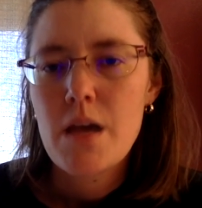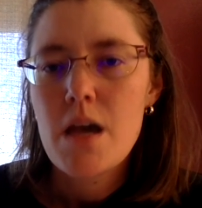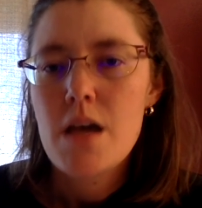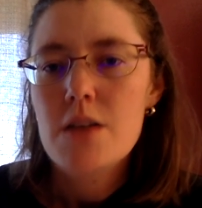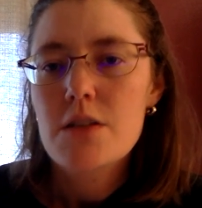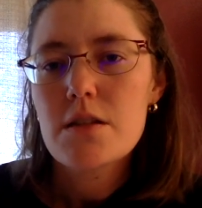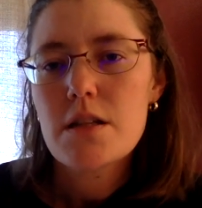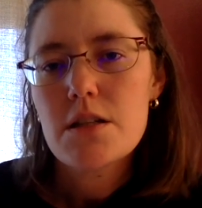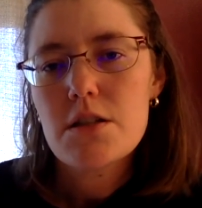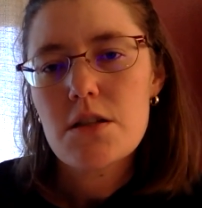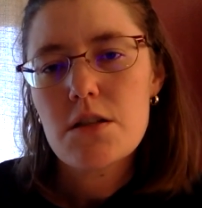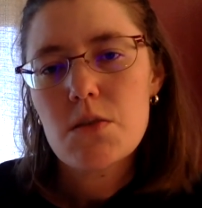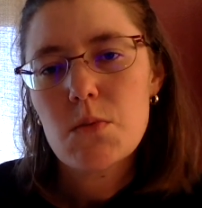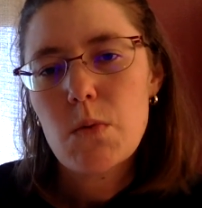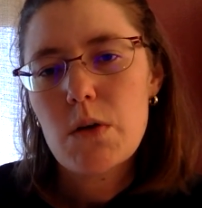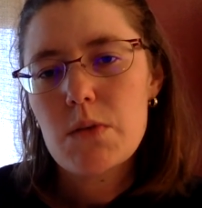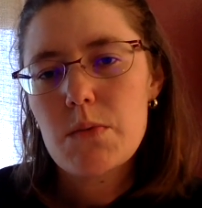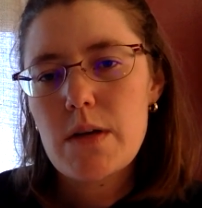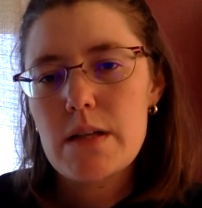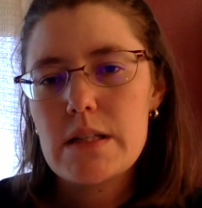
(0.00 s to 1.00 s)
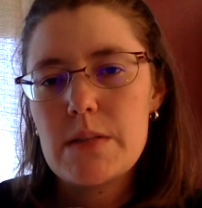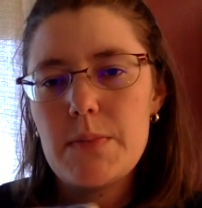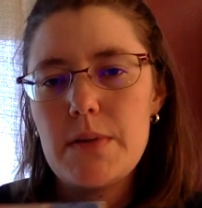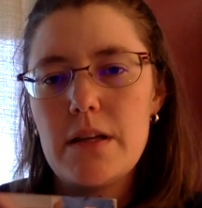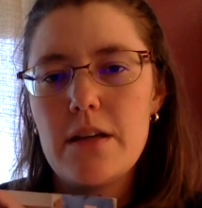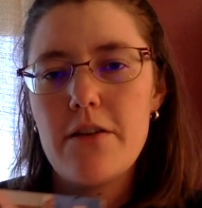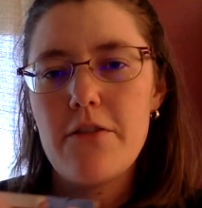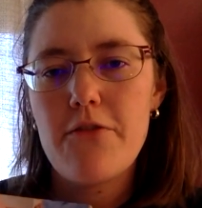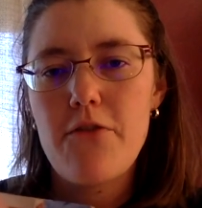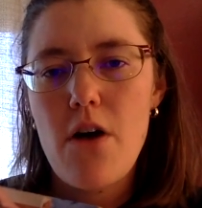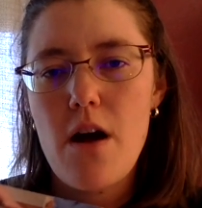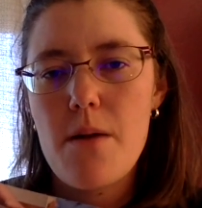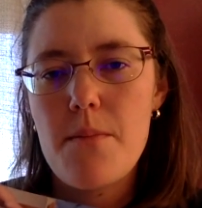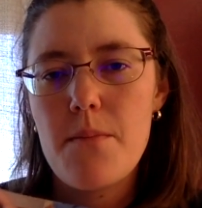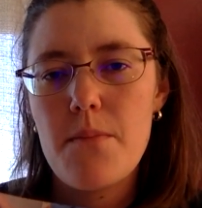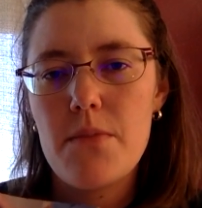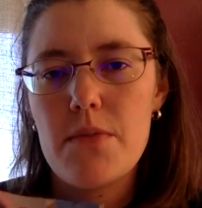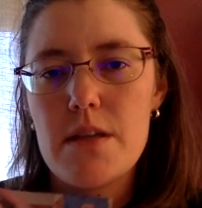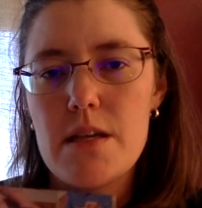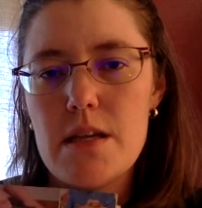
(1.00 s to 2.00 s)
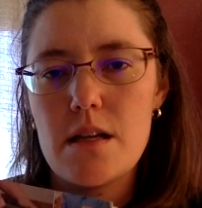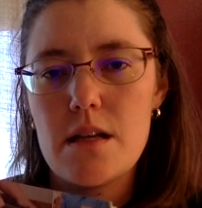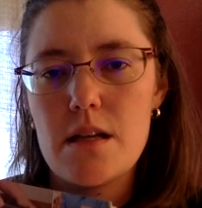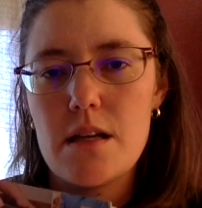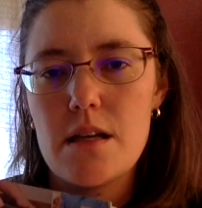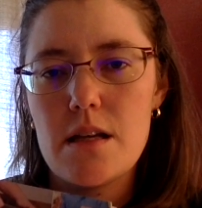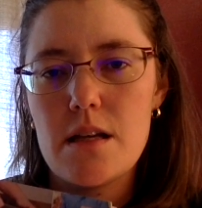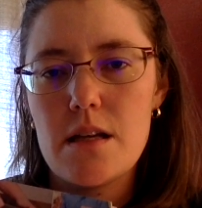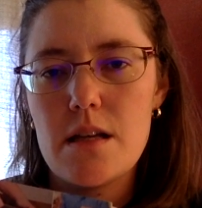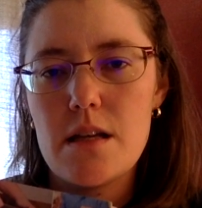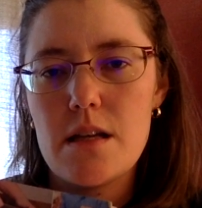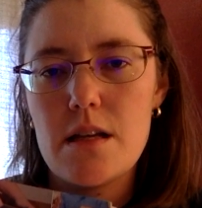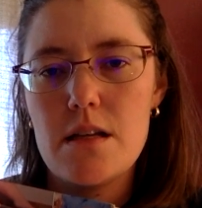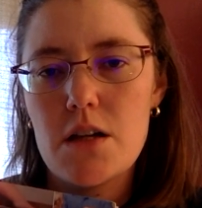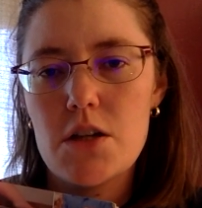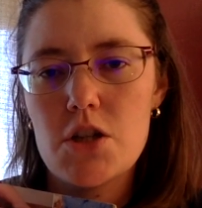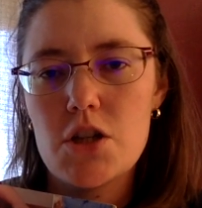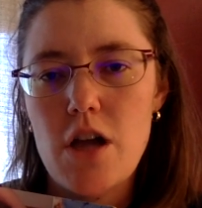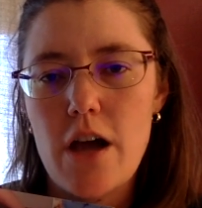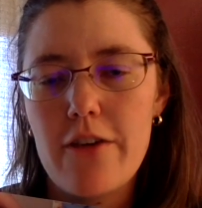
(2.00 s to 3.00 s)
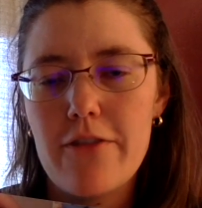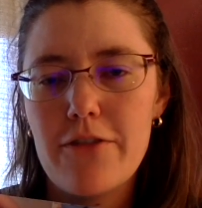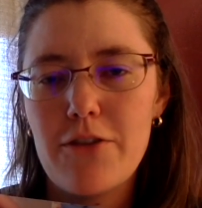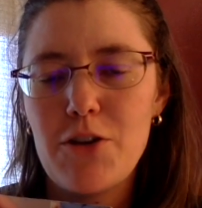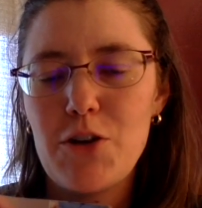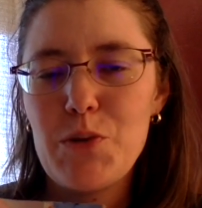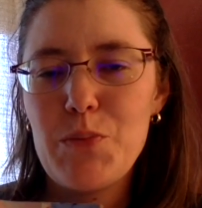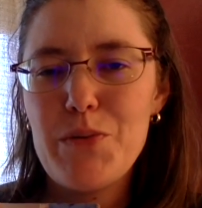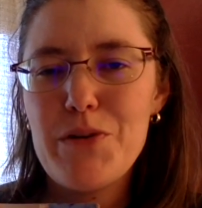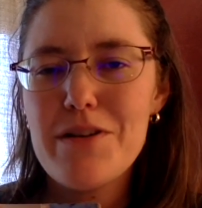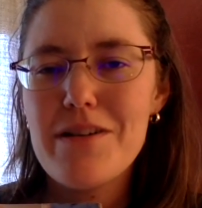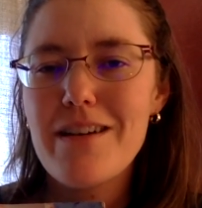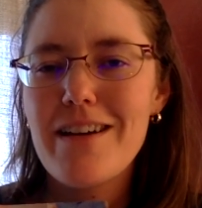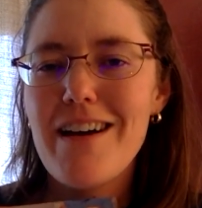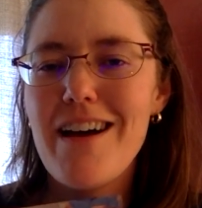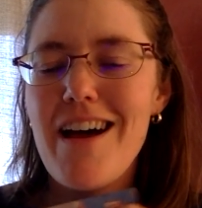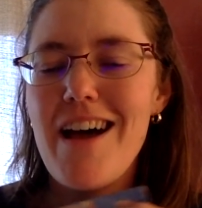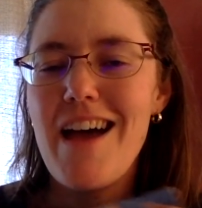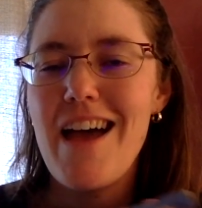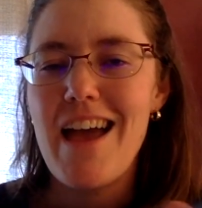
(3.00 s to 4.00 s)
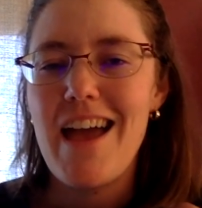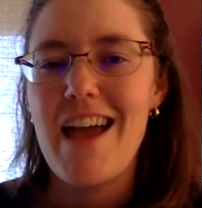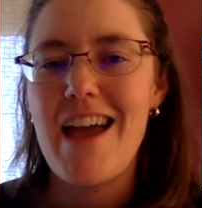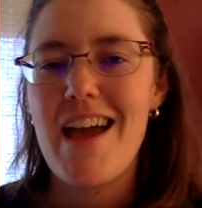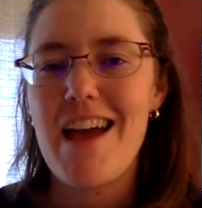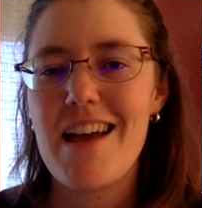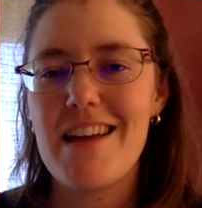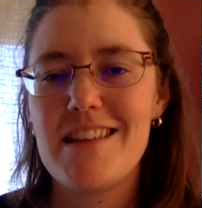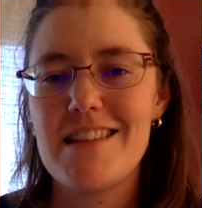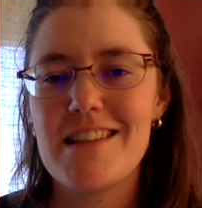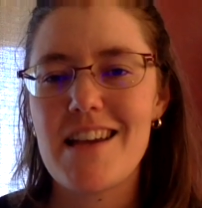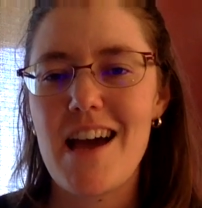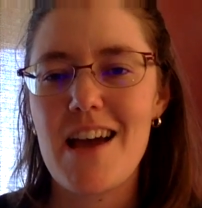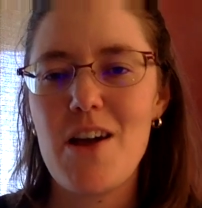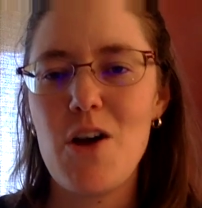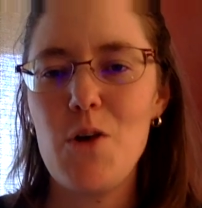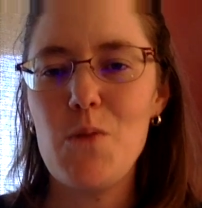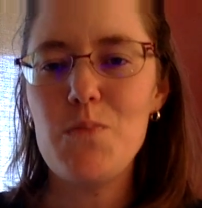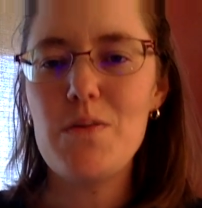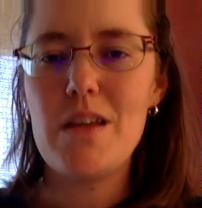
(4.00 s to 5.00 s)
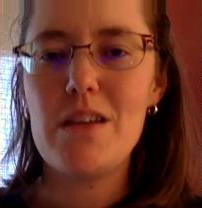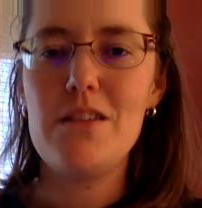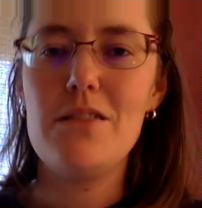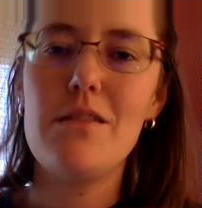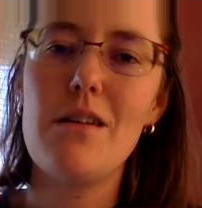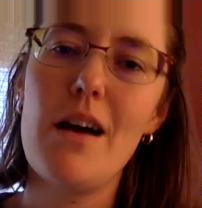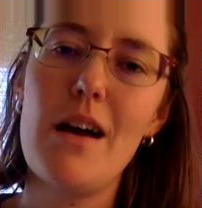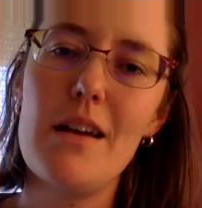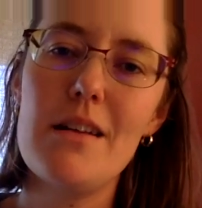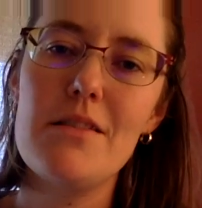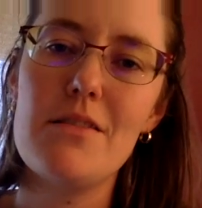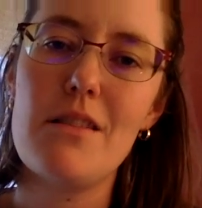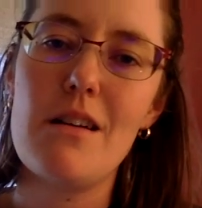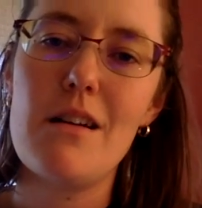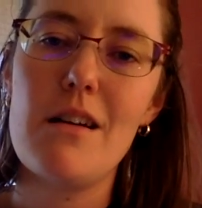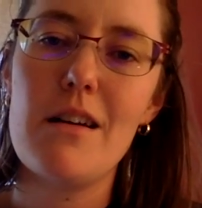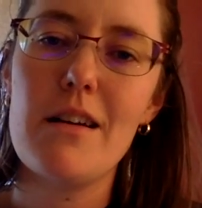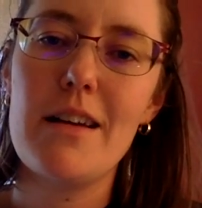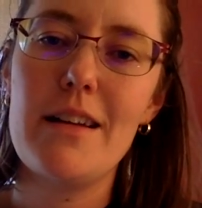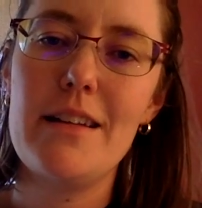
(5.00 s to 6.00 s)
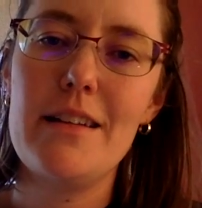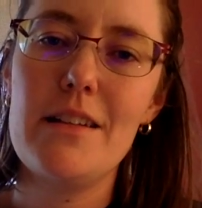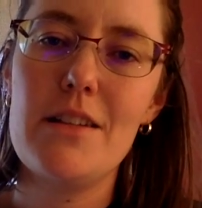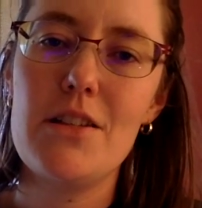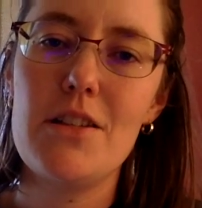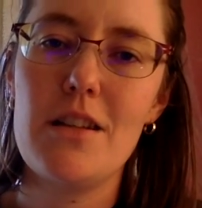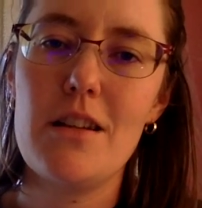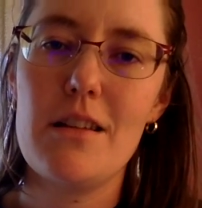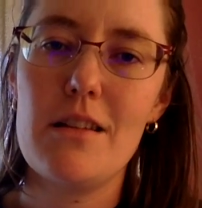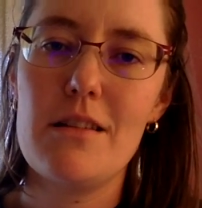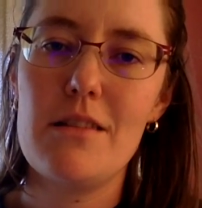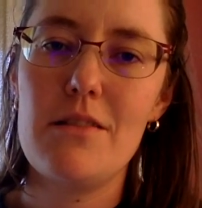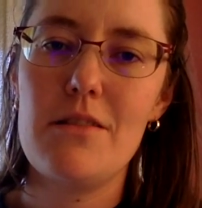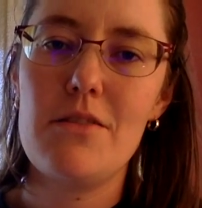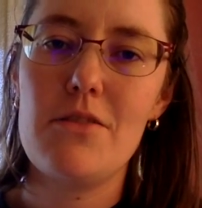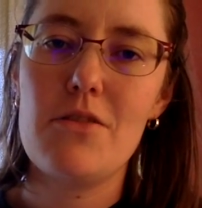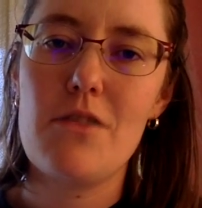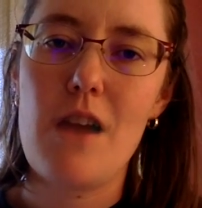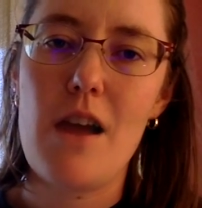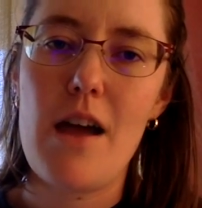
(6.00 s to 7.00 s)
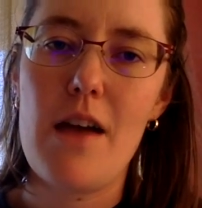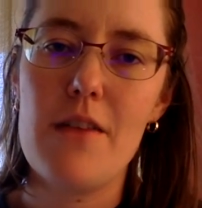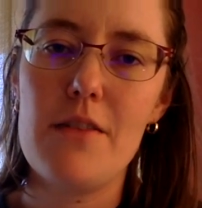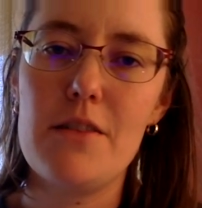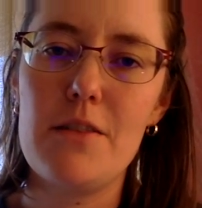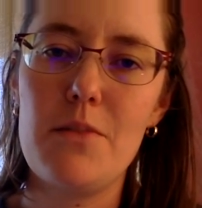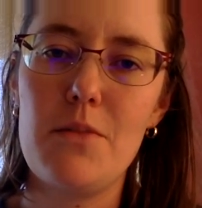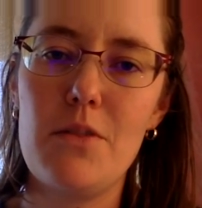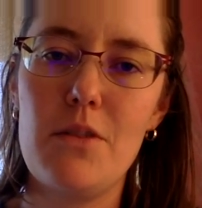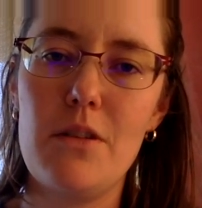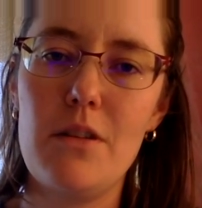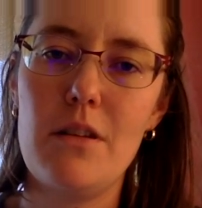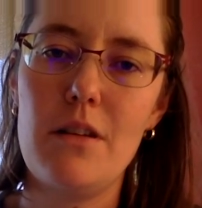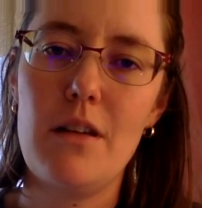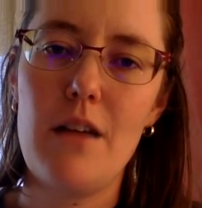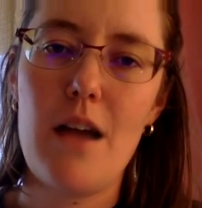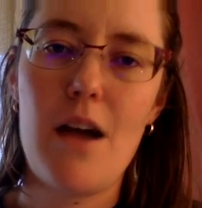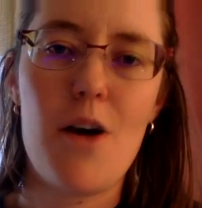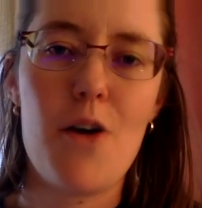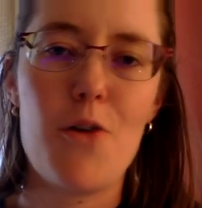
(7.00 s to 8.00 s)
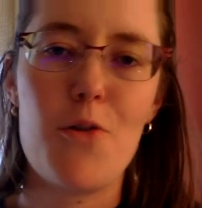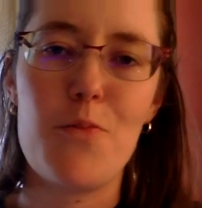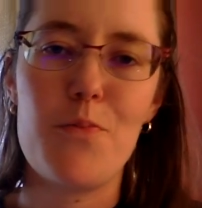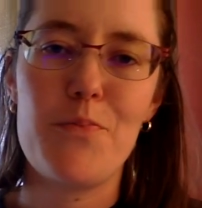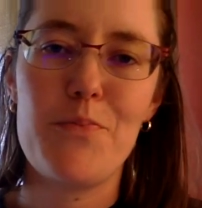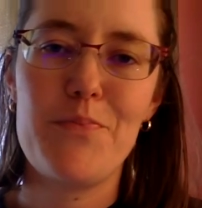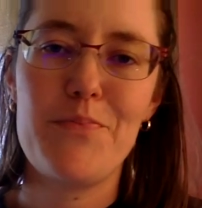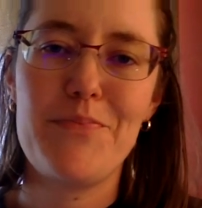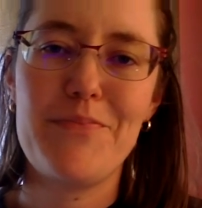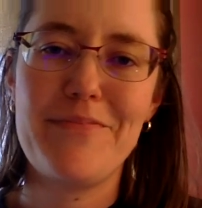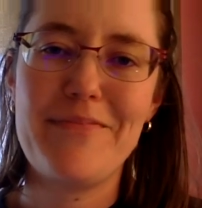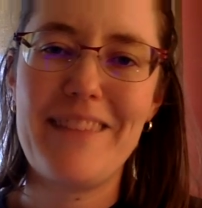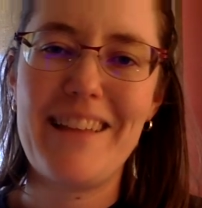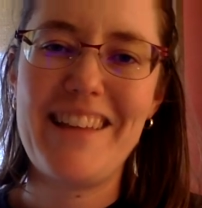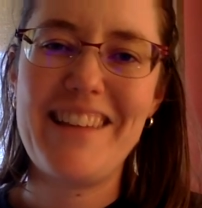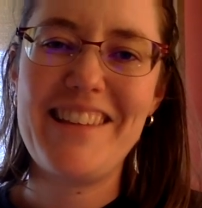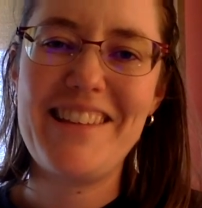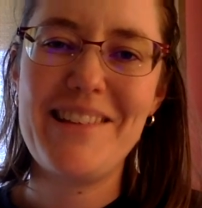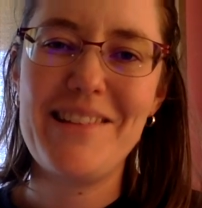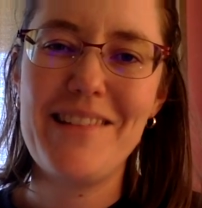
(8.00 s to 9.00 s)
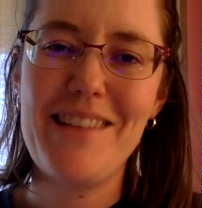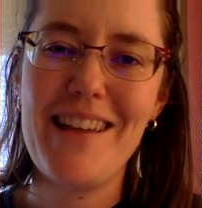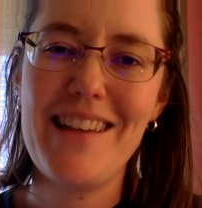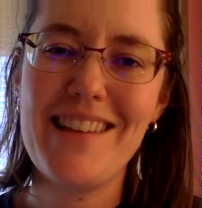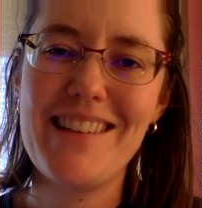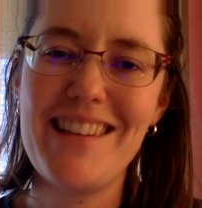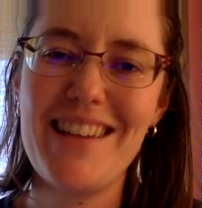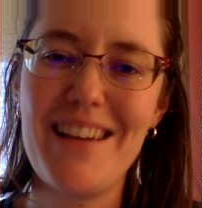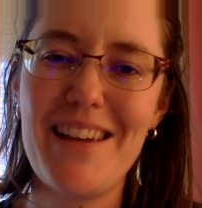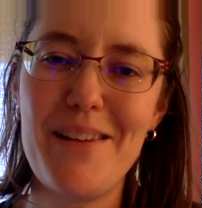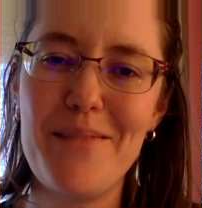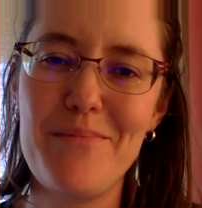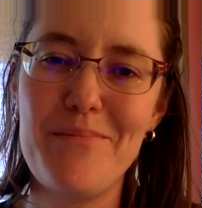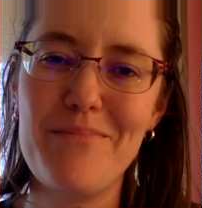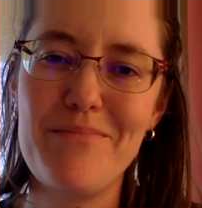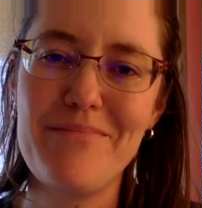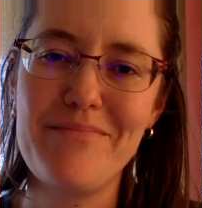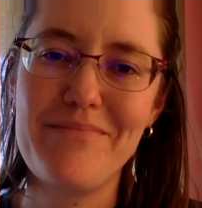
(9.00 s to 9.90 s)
So that's just one recipe from the Young Chef Cookbook, and I hope that you guys are getting a chance to try out some cooking at home. Until next time.